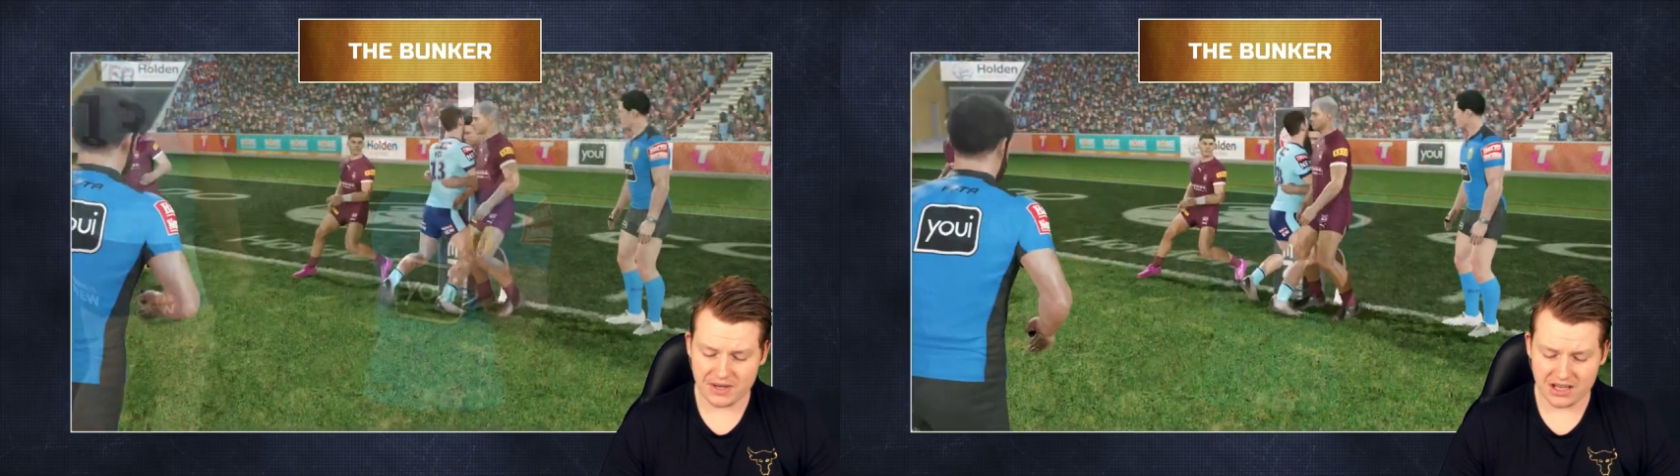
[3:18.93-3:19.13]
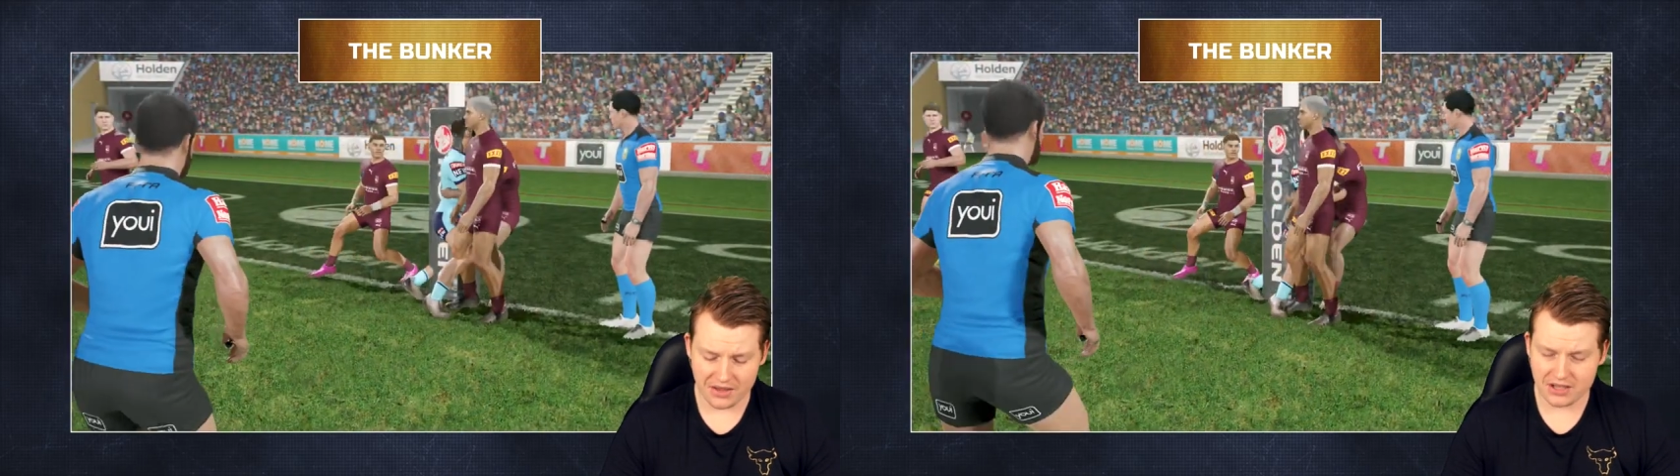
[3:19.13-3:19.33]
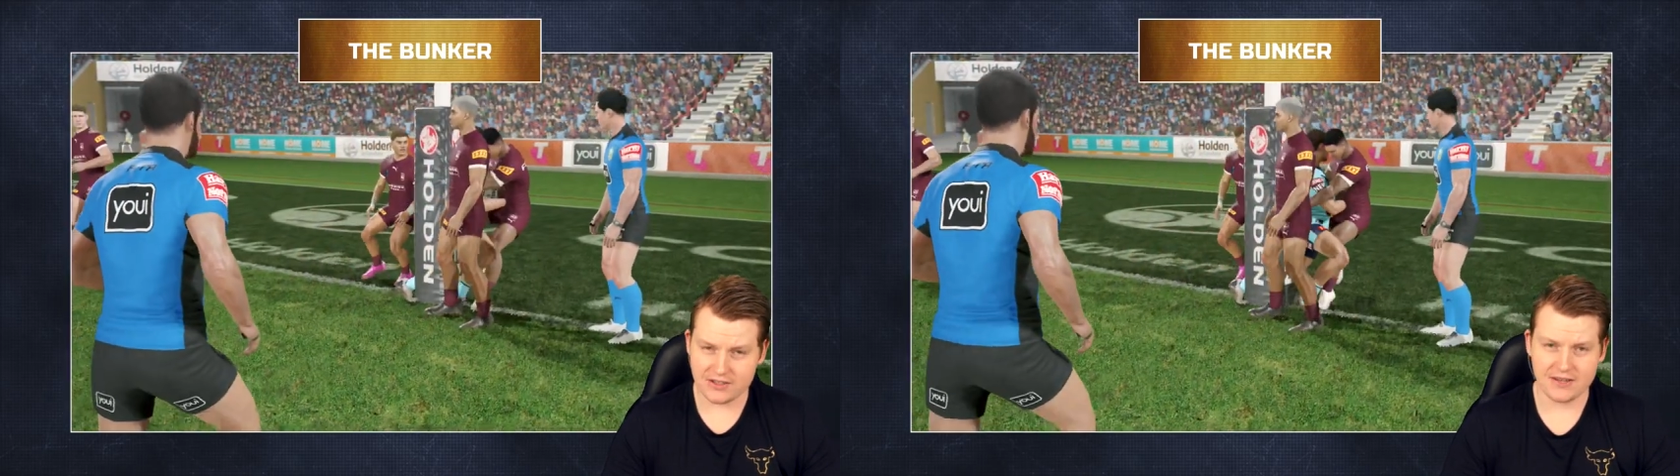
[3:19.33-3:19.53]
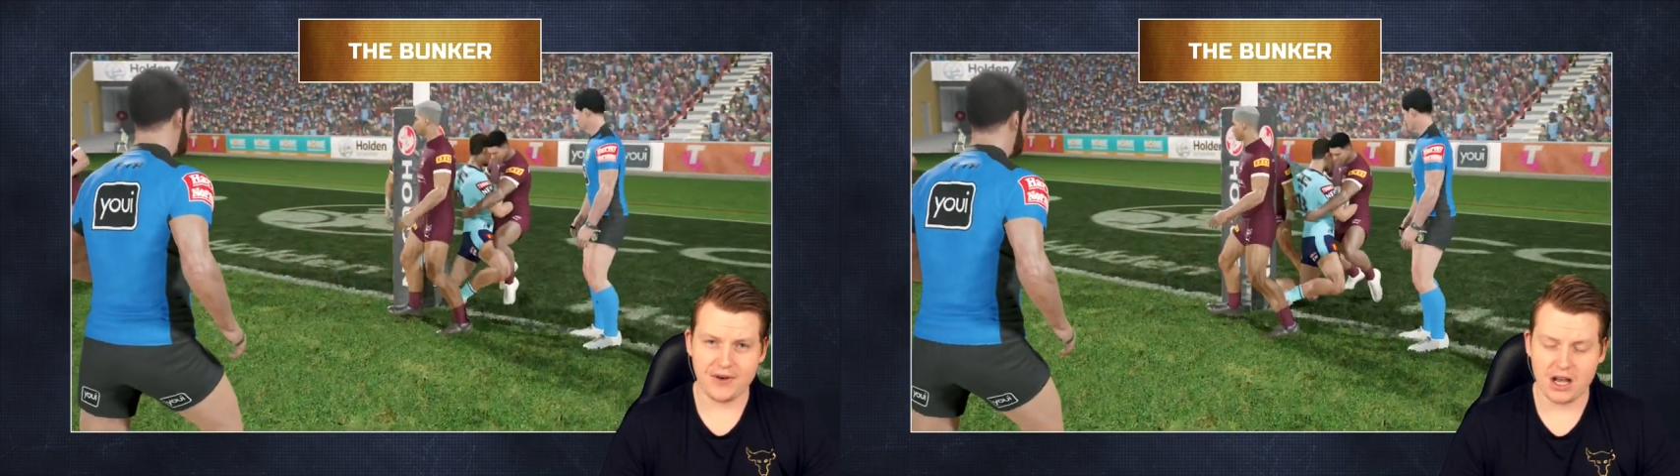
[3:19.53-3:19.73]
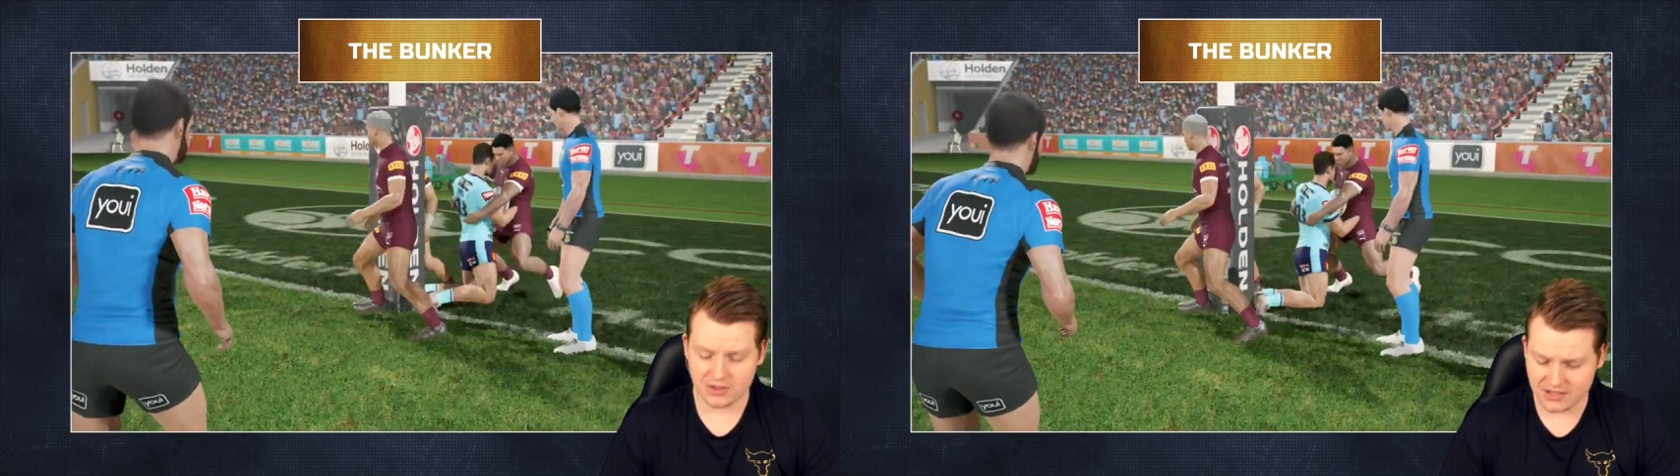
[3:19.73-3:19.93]
but I think New South
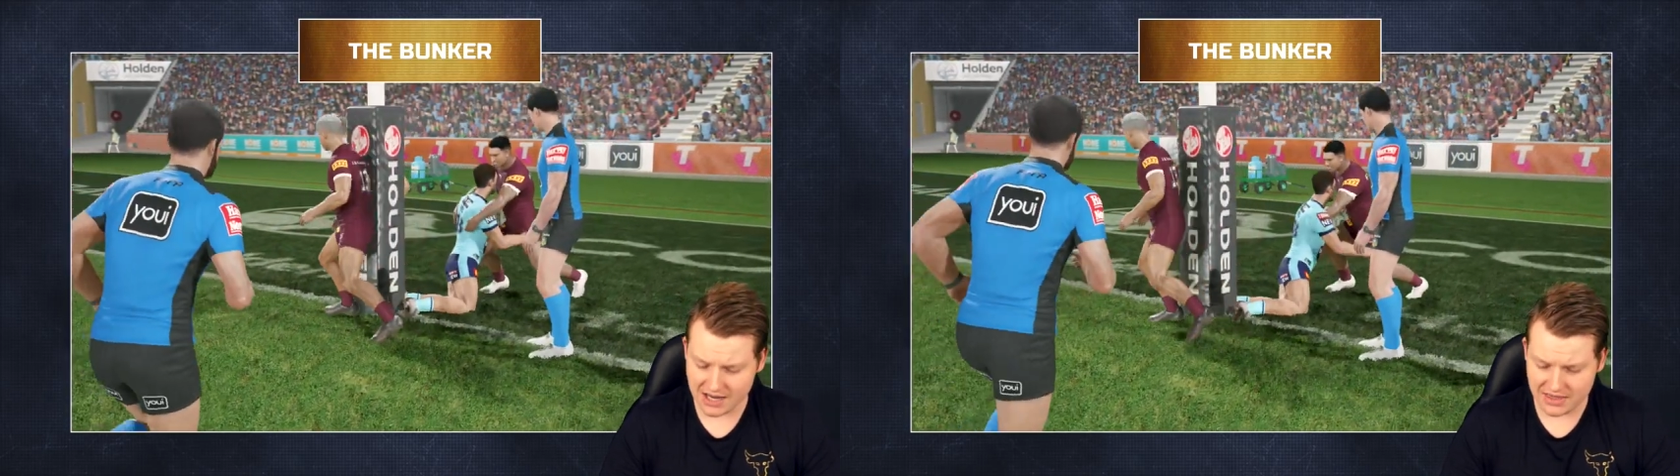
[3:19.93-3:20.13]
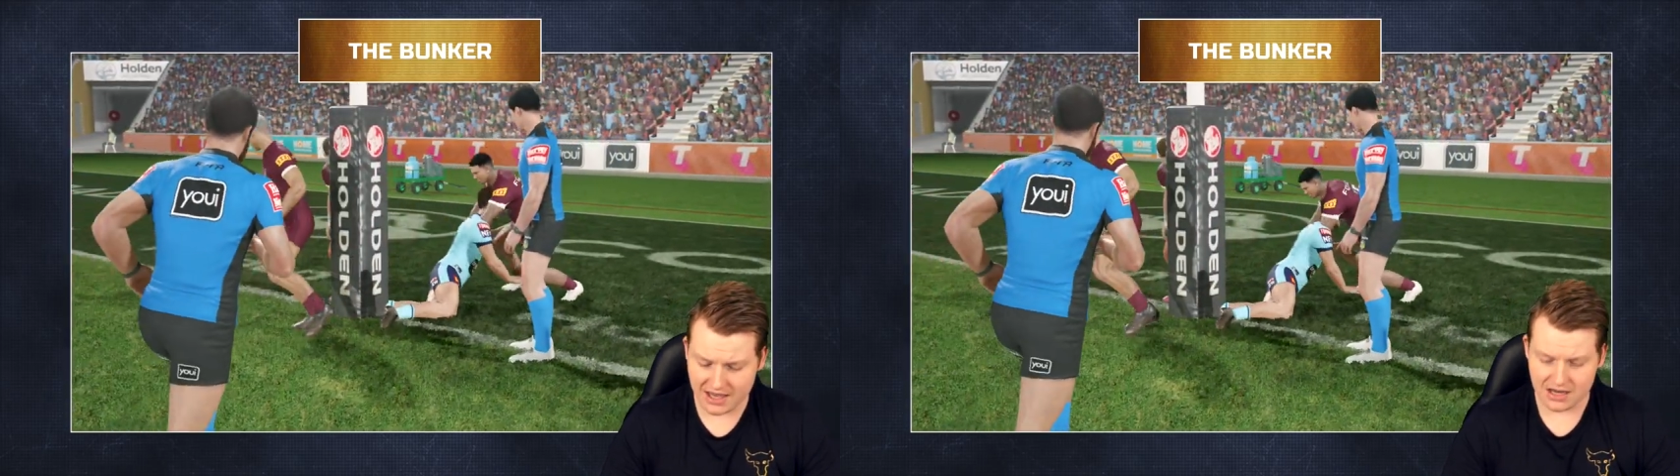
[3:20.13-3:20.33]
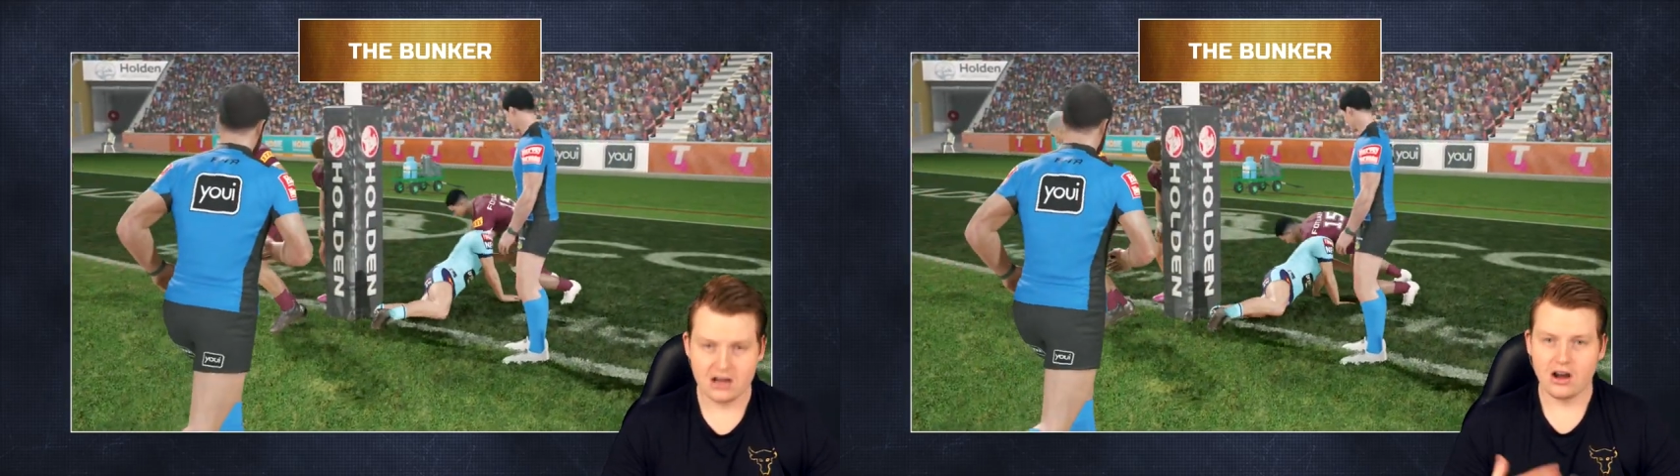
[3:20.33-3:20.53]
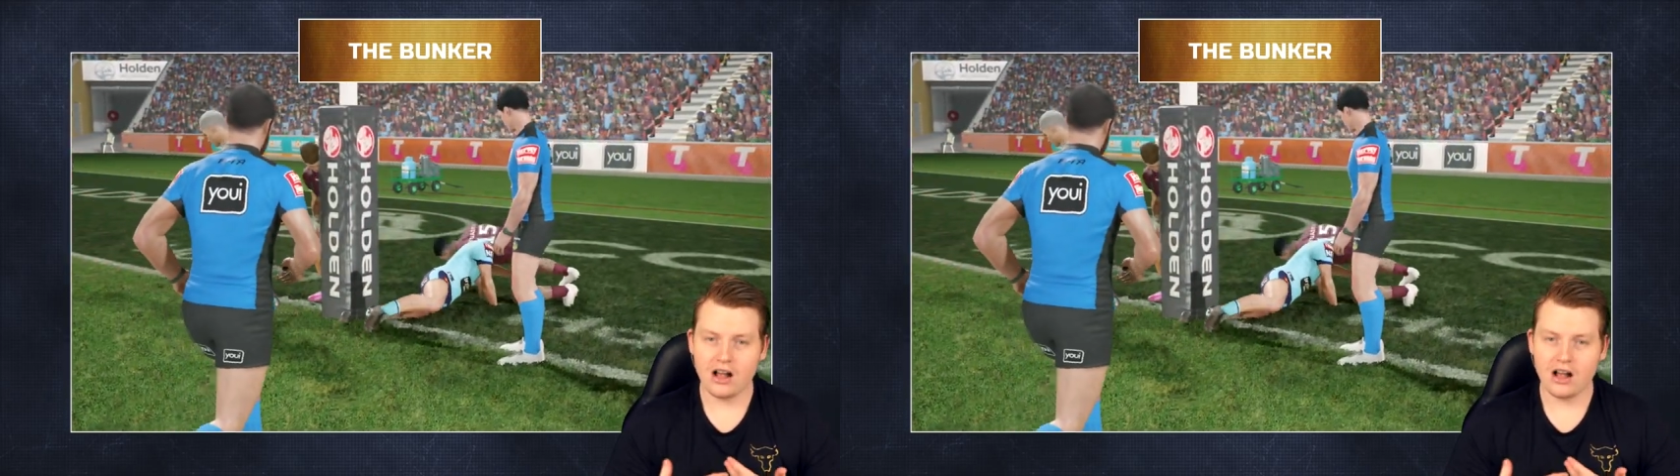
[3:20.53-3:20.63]
Wales will take that.